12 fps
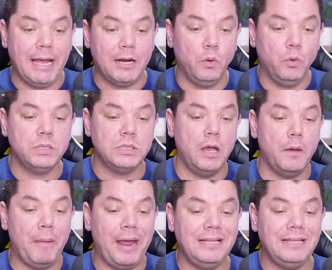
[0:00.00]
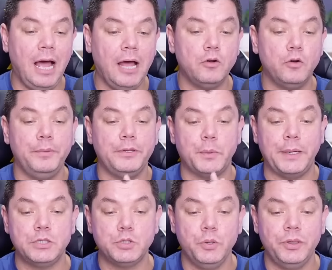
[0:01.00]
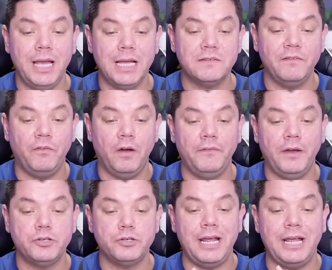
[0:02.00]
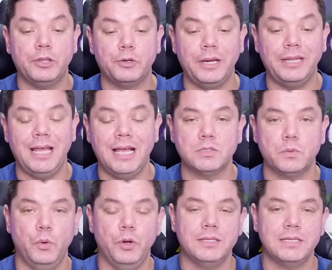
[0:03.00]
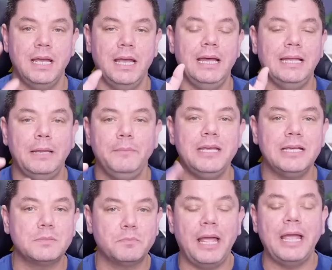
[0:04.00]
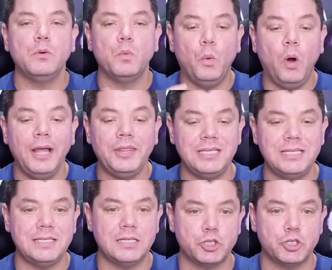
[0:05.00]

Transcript: and also make the article between two thousand five hundred and three thousand words. Let me explain why this is